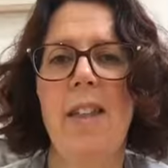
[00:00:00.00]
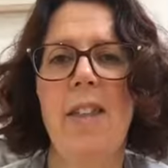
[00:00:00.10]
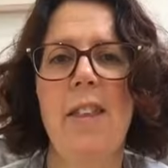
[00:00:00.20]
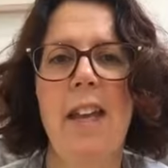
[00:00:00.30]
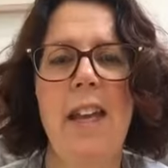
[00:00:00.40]

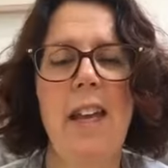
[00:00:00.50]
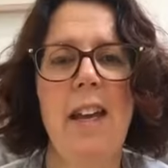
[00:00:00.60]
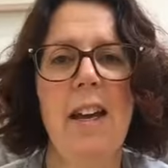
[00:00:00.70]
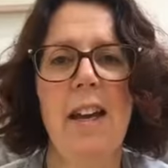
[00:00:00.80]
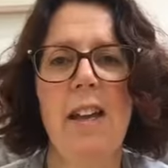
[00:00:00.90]

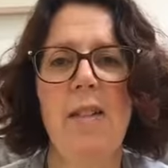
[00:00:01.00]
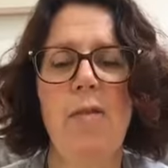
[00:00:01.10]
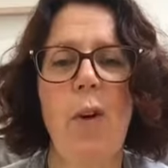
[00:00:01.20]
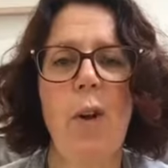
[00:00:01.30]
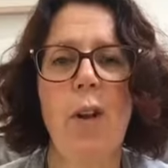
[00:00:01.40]
the
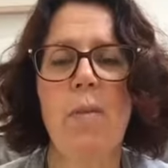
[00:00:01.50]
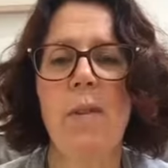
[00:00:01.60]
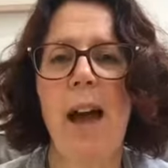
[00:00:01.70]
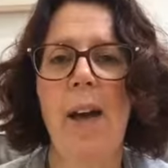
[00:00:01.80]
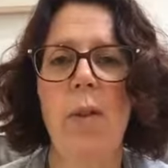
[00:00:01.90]
volume
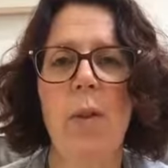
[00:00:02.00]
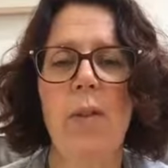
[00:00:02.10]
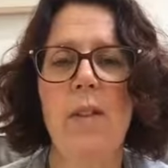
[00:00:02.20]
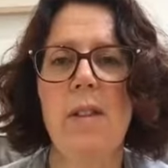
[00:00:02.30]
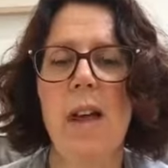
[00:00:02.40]
down
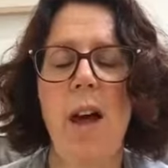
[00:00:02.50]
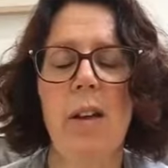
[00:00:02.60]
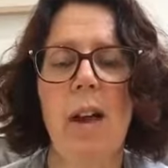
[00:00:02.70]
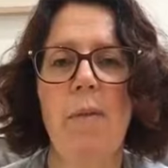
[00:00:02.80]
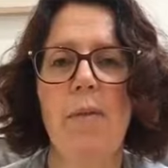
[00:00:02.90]
on
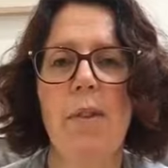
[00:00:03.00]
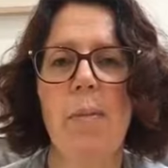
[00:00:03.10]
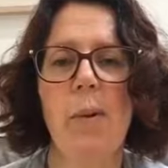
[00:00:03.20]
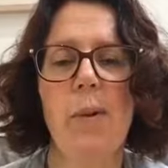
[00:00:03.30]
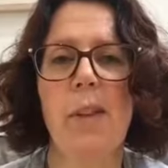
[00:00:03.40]

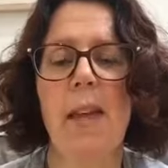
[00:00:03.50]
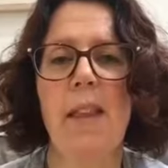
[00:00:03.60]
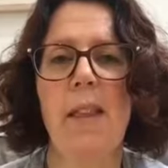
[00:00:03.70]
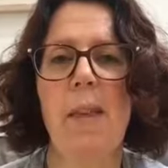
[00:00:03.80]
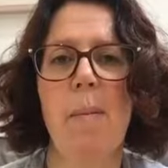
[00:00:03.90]
uncomfortable
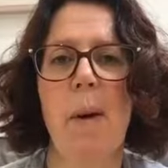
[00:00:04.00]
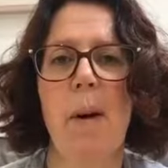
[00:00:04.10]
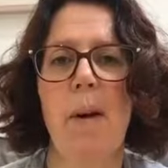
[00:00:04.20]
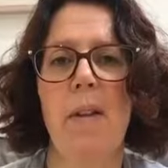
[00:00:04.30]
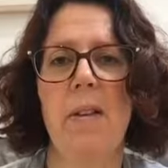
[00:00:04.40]
things in the
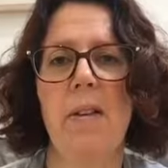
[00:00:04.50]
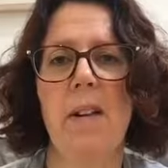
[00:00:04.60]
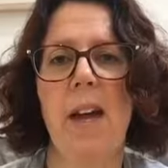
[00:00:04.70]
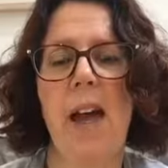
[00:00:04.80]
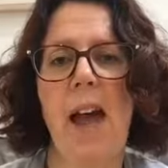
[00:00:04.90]
past
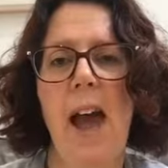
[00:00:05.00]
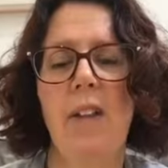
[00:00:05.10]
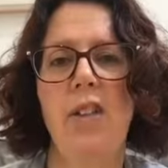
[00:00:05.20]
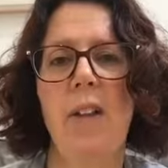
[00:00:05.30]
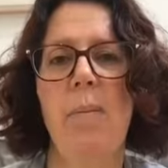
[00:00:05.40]

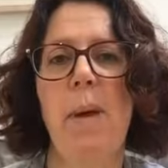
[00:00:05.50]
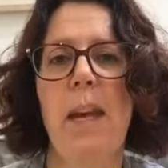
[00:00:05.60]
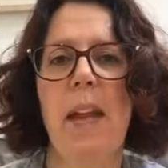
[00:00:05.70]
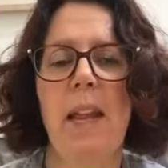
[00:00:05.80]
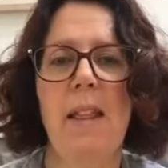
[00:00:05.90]
and just be
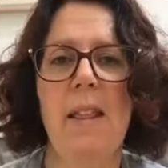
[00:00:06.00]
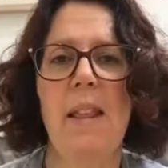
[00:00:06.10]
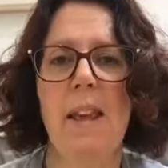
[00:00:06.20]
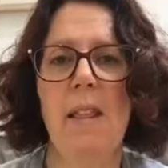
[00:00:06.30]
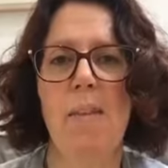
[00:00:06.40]
in
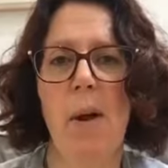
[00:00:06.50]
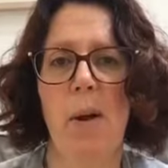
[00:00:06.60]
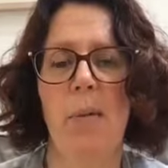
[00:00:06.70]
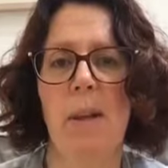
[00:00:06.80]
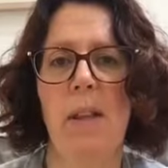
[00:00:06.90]
this
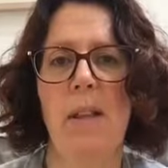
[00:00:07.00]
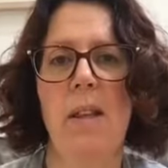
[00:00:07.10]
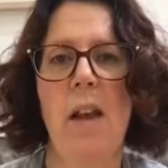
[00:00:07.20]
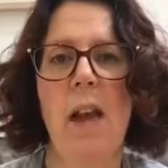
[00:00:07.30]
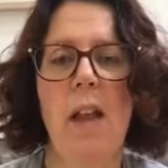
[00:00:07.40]
moment?
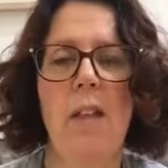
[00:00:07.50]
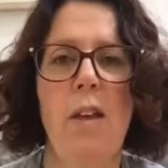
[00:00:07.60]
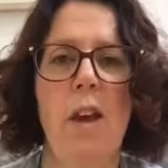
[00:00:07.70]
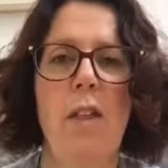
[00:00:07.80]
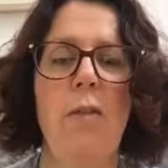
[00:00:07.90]

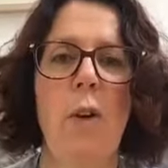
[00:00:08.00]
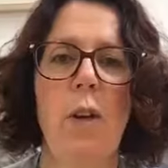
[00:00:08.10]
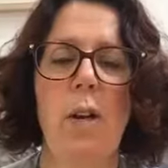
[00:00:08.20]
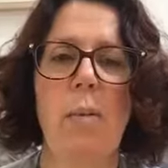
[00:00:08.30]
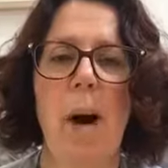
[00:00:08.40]
Turn the
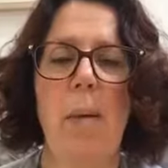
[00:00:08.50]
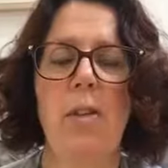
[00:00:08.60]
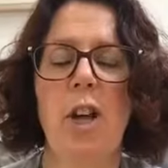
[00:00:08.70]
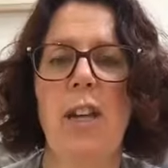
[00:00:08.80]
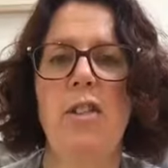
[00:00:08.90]
volume up,
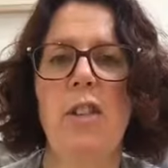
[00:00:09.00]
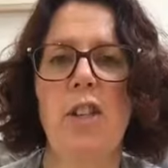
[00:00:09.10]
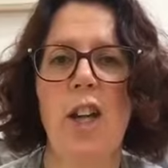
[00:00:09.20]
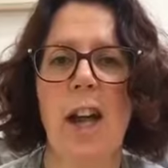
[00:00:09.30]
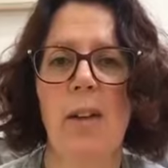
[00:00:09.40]
change the
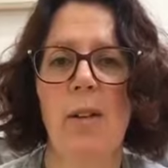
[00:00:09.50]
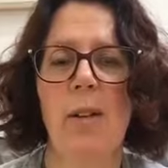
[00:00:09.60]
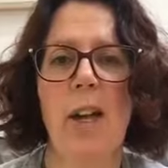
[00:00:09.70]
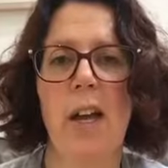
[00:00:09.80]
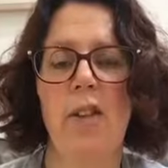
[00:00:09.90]
channel,
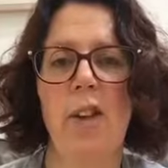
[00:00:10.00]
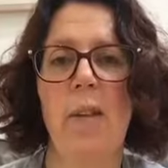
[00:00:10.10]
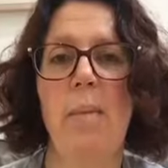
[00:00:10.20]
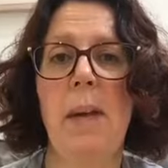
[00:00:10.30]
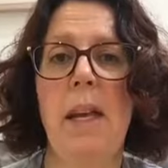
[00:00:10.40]

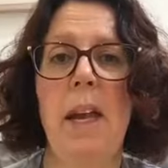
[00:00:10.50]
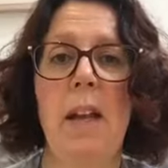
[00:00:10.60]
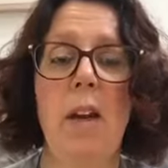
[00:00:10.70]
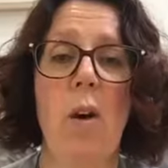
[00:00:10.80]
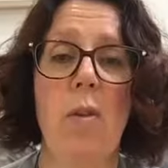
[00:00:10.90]
just be
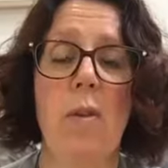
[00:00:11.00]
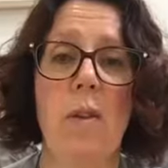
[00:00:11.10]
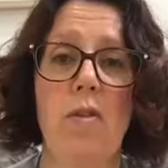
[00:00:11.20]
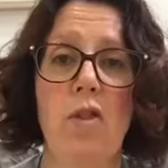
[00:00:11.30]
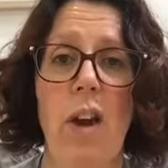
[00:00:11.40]
in
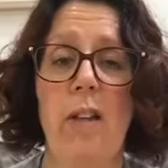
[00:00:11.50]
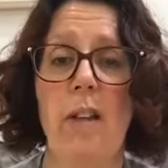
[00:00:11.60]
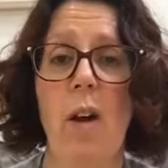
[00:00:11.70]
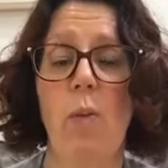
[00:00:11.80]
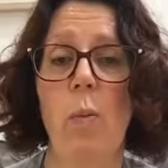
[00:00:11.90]

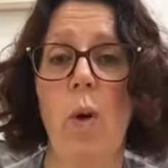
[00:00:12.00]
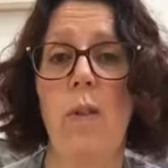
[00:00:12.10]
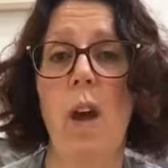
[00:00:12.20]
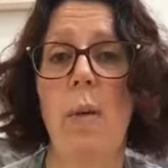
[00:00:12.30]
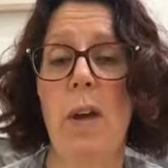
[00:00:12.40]
concentrating on what's
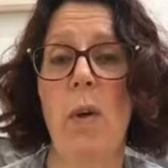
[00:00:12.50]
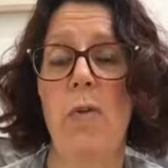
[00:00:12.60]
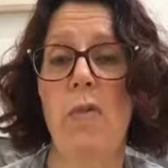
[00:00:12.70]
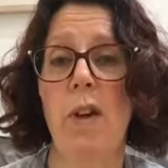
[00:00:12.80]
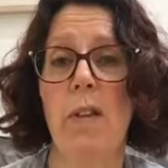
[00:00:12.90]
going on
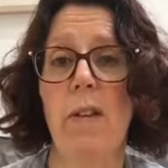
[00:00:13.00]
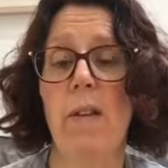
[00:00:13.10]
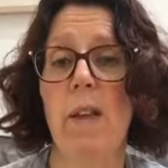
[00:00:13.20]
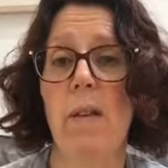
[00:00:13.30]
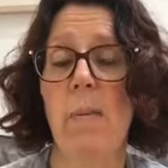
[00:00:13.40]
for us
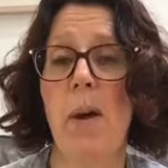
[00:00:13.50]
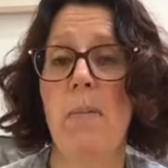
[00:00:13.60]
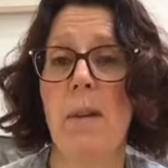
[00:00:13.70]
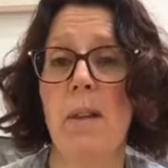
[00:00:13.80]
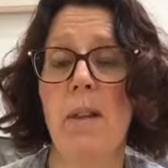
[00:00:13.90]
in this
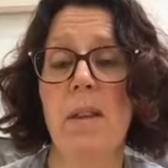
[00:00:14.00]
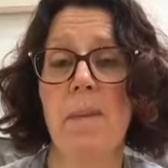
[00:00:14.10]
moment.